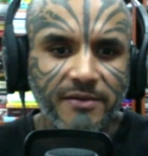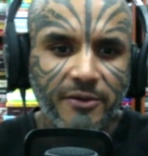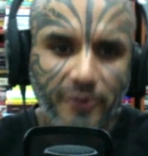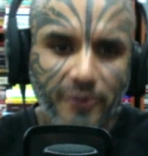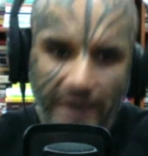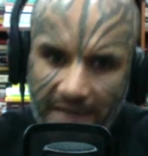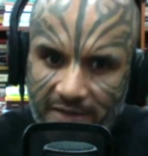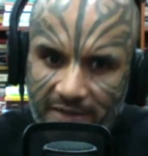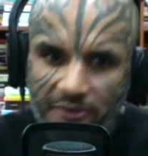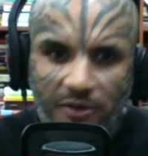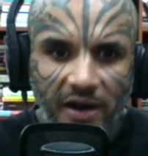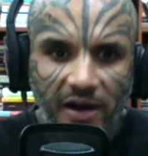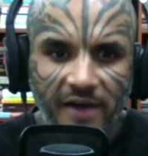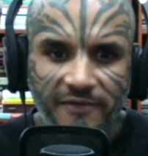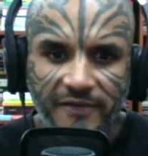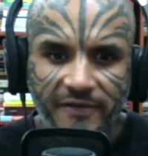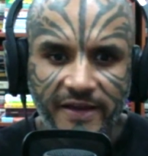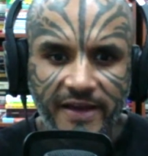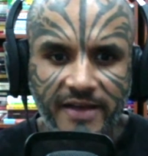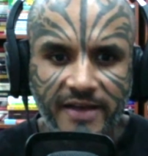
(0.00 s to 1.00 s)
Great
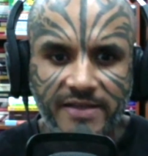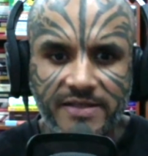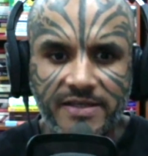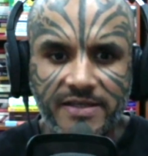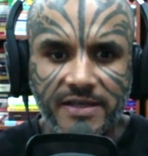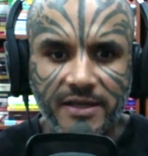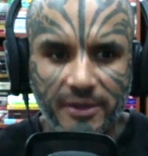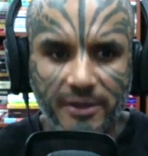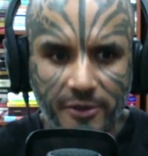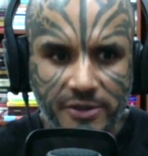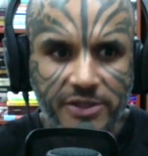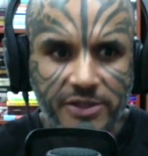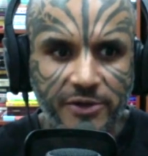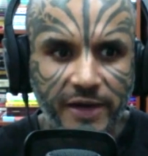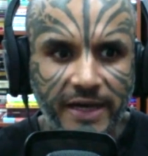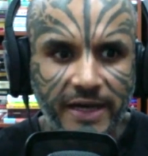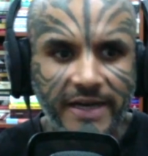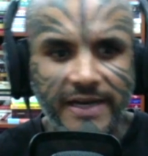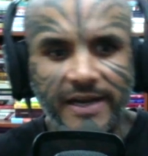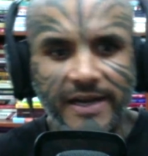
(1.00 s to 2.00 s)
graphics, looks
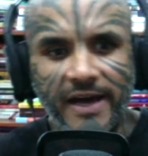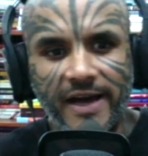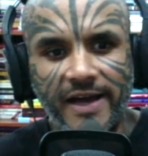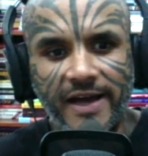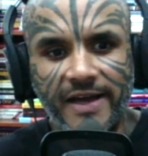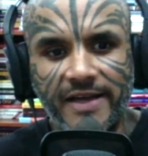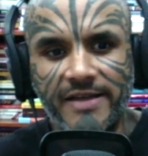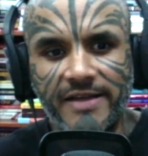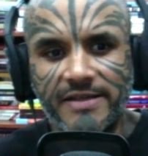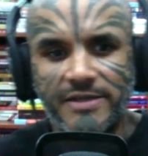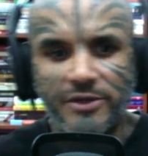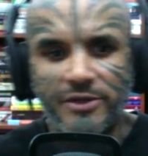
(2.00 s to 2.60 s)
really nice.